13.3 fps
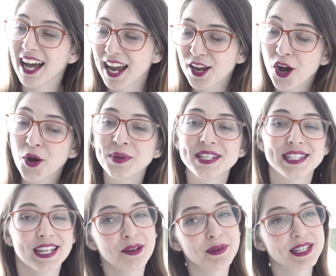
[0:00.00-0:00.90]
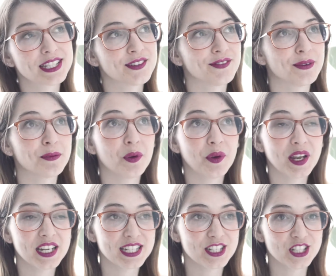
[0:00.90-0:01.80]
I always tell myself I'm
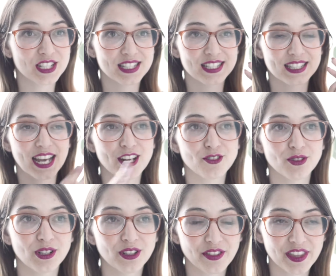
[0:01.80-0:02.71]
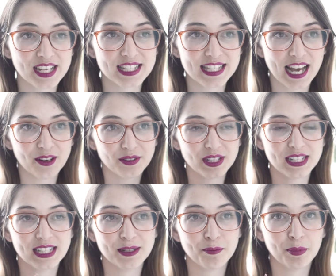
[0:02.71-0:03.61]
going to just schedule things out
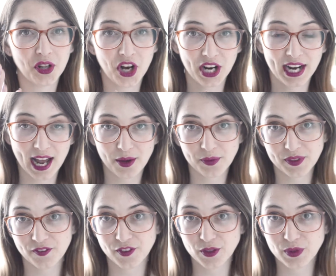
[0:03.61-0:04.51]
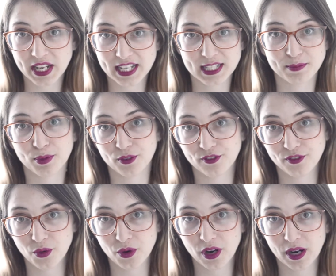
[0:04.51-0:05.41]
and then block out the few days
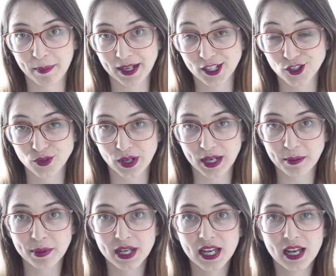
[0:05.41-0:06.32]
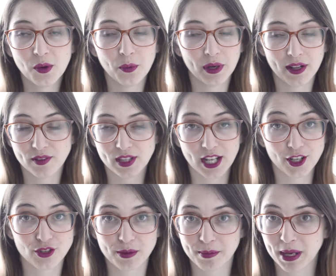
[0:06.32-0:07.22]
before my trip, whatever that
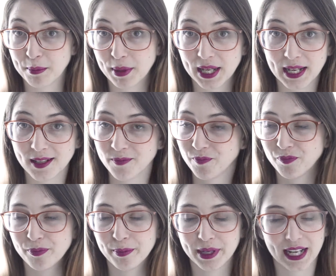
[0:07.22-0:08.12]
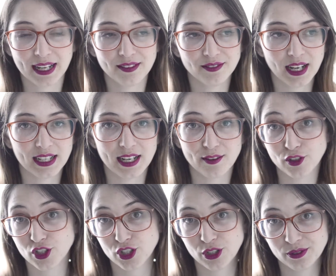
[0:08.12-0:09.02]
trip may be, but I
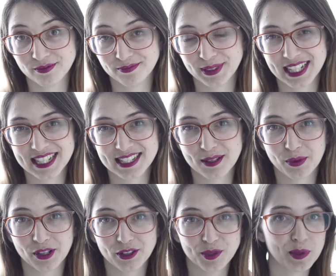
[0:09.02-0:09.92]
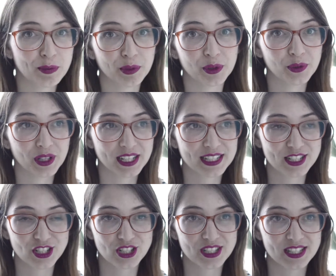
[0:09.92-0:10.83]
never do, because I'm one of those people who likes
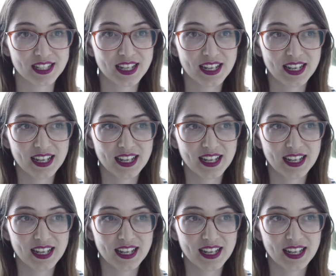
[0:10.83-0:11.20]
to just,